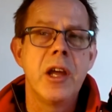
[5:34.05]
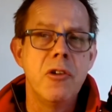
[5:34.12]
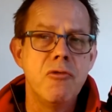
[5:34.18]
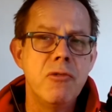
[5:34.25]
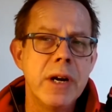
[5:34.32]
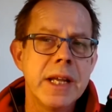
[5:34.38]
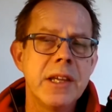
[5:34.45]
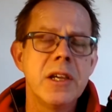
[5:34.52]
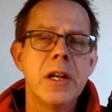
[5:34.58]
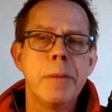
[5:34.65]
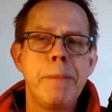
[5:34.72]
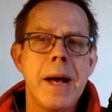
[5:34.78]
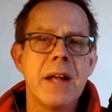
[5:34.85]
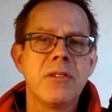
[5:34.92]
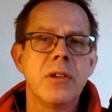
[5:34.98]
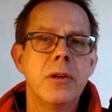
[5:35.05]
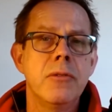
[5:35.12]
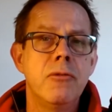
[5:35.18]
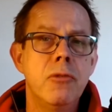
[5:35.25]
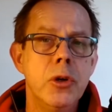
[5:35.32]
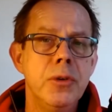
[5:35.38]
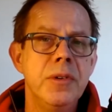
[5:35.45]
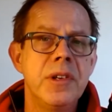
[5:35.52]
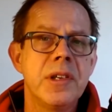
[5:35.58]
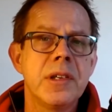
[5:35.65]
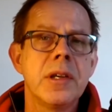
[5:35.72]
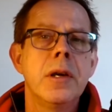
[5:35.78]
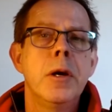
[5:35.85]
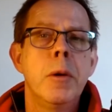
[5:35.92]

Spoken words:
irregular pattern of routes,